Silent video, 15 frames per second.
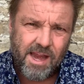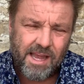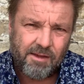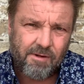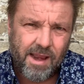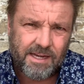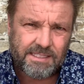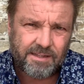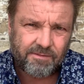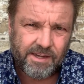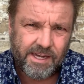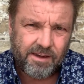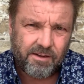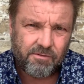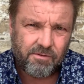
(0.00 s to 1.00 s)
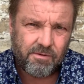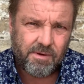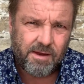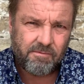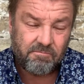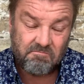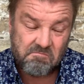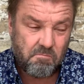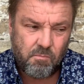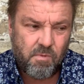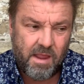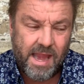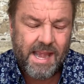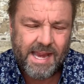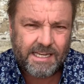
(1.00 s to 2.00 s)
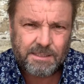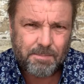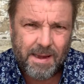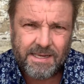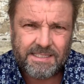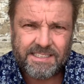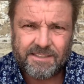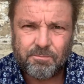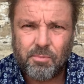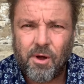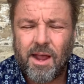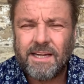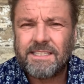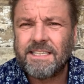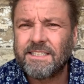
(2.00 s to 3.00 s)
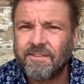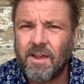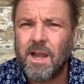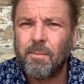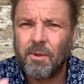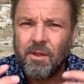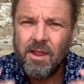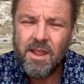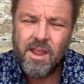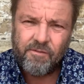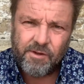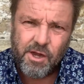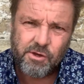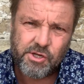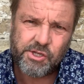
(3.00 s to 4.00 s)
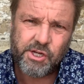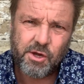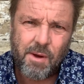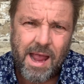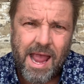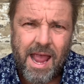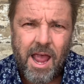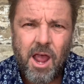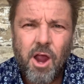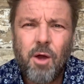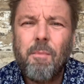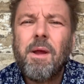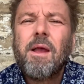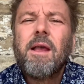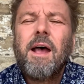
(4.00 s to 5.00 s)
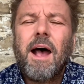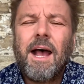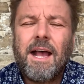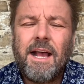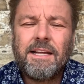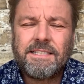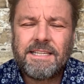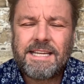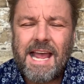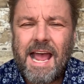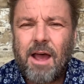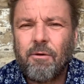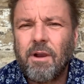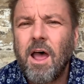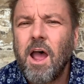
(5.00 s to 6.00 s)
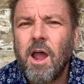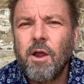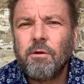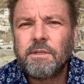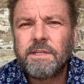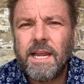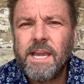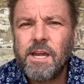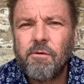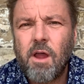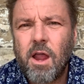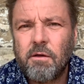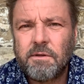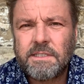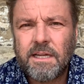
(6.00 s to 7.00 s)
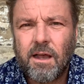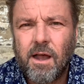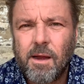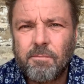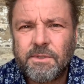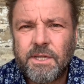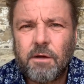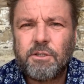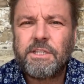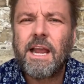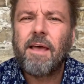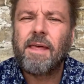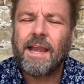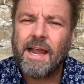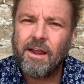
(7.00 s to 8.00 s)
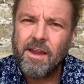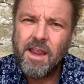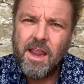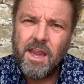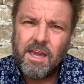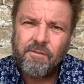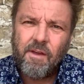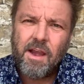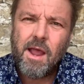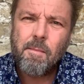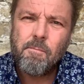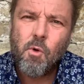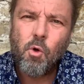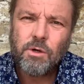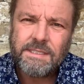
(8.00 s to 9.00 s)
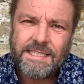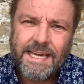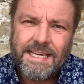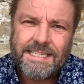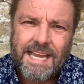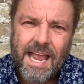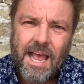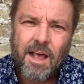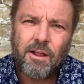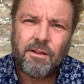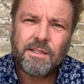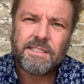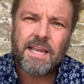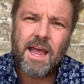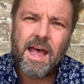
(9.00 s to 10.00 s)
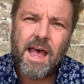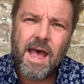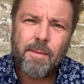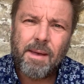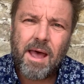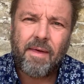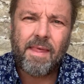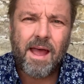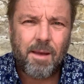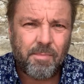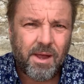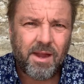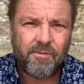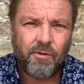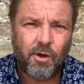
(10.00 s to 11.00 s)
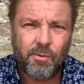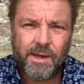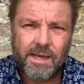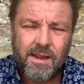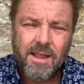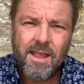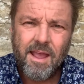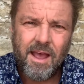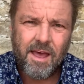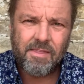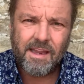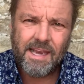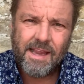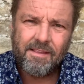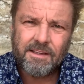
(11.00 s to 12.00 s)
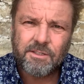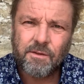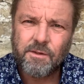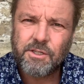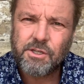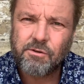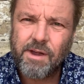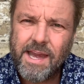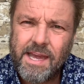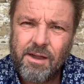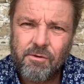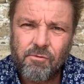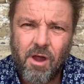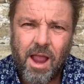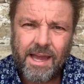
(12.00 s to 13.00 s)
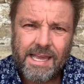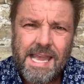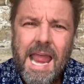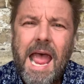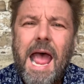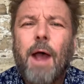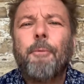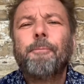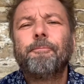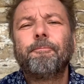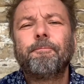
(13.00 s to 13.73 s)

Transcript: relatively inexpensive price. It's available for you to do at home as a download in your own time, so check that out. You can find out more details about that by following the link that's on the screen right now,